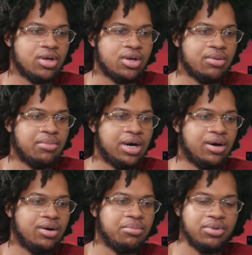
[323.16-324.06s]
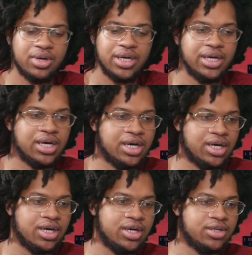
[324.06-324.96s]
My
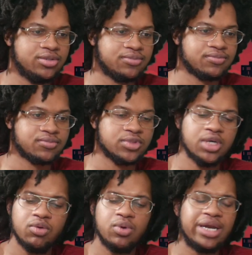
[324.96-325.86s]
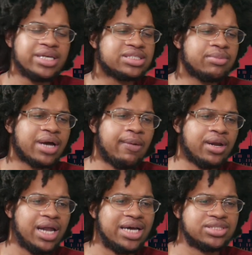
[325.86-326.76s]
homeboy, and this is something I
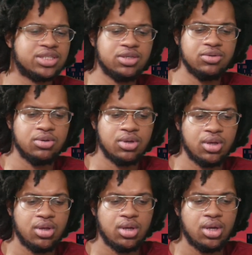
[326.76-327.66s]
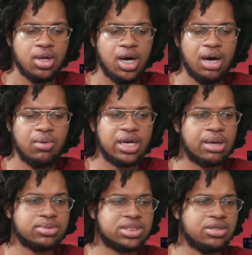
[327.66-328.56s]
realized too, when it
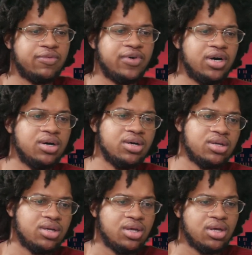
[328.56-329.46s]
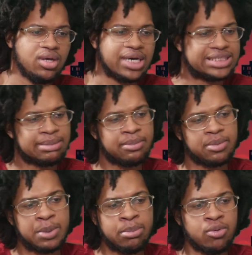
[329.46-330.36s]
comes to Snowfall. Cause I remember
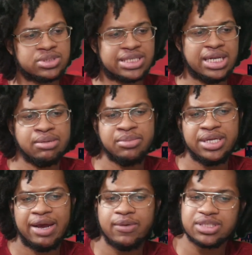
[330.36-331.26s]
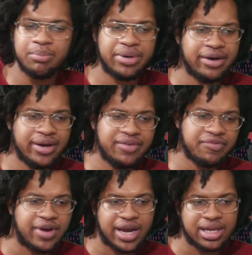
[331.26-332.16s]
people were telling me they was comparing
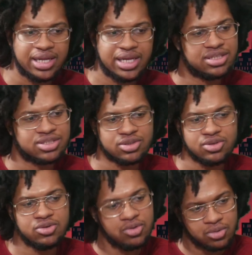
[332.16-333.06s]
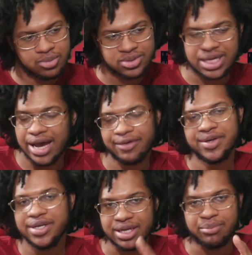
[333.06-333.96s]
Franklin to
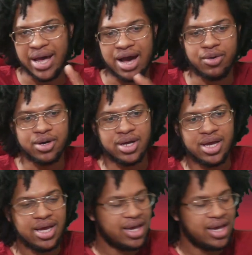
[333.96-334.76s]
Tyreek and Power.